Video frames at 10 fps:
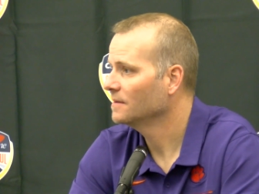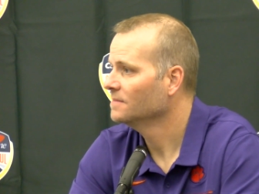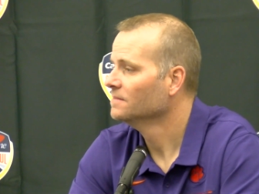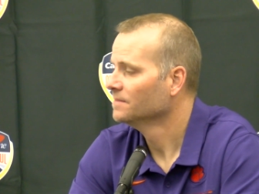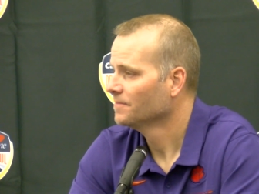
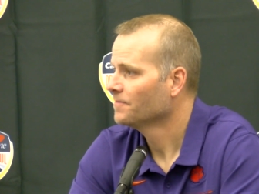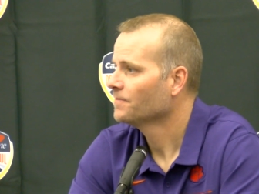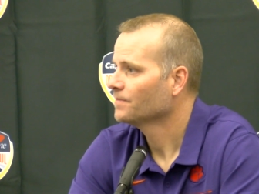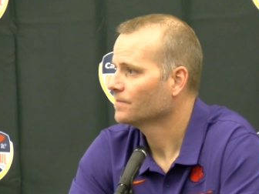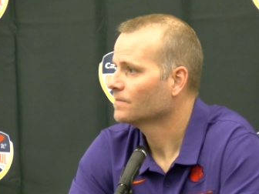Does he
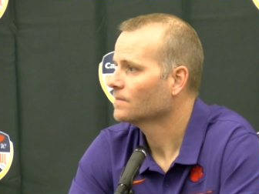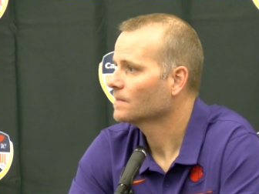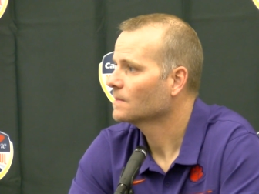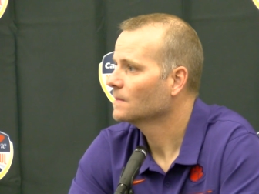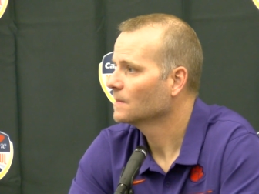earn the
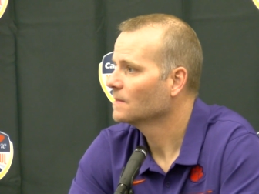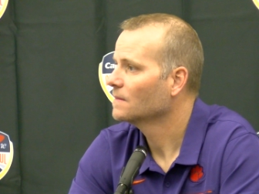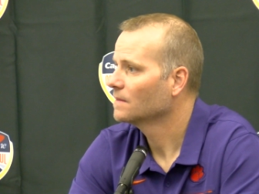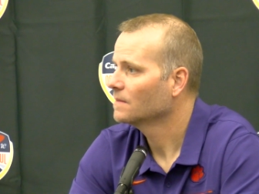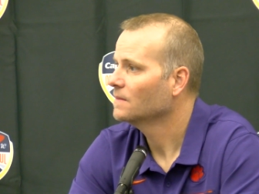spot so he can
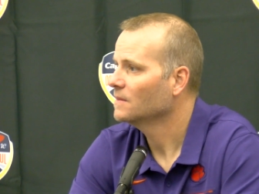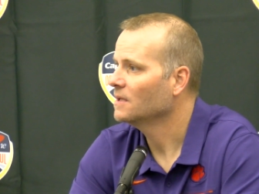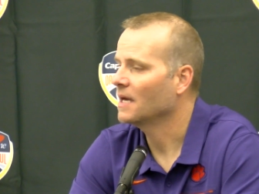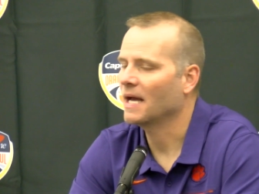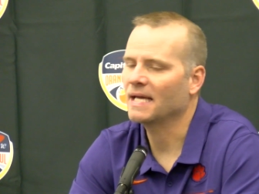make those changes?
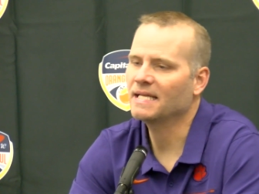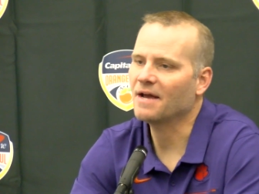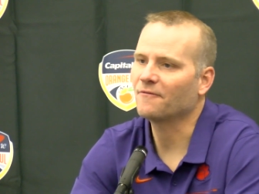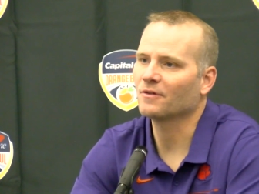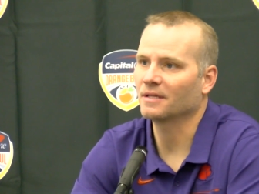Yeah, he
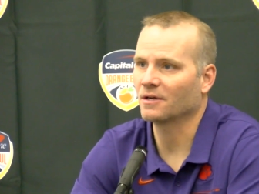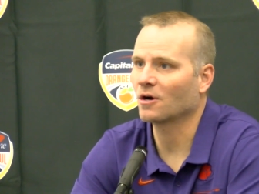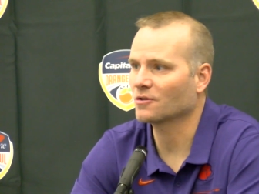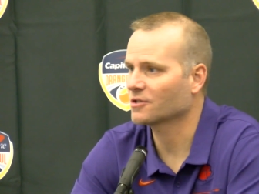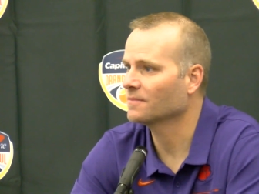definitely.
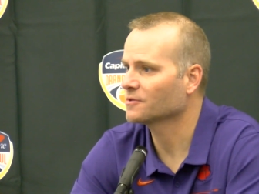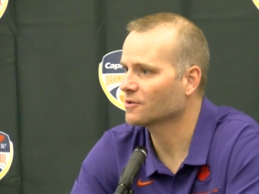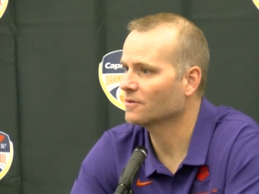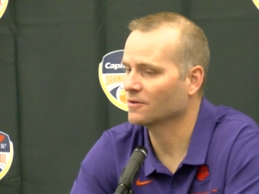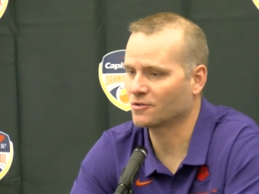There's
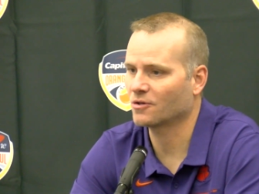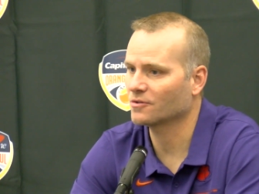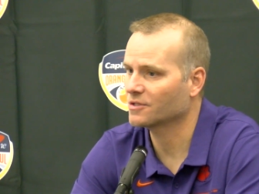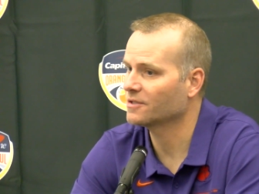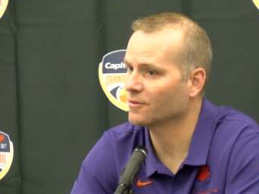
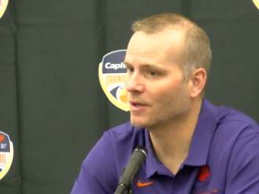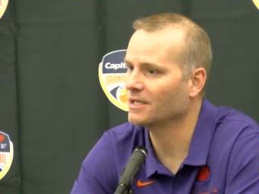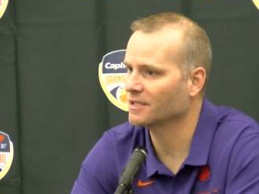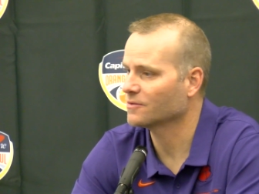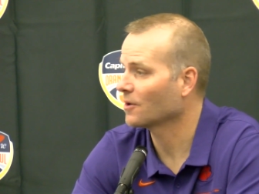certain
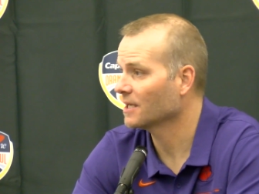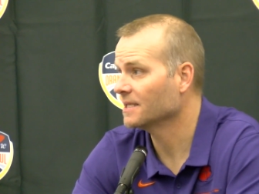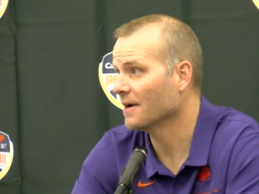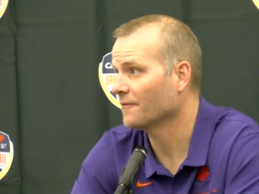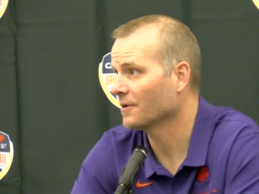situations where he
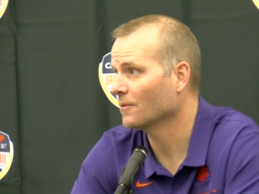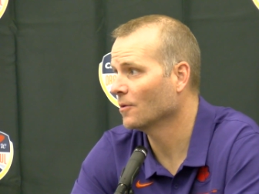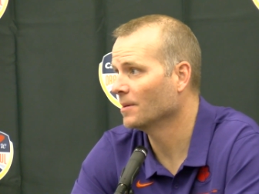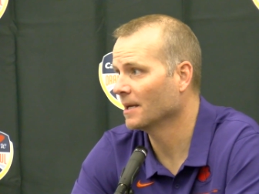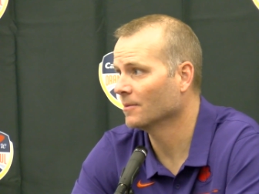definitely
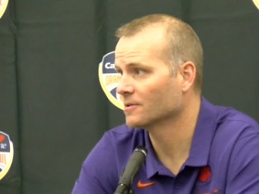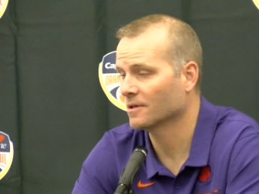will be able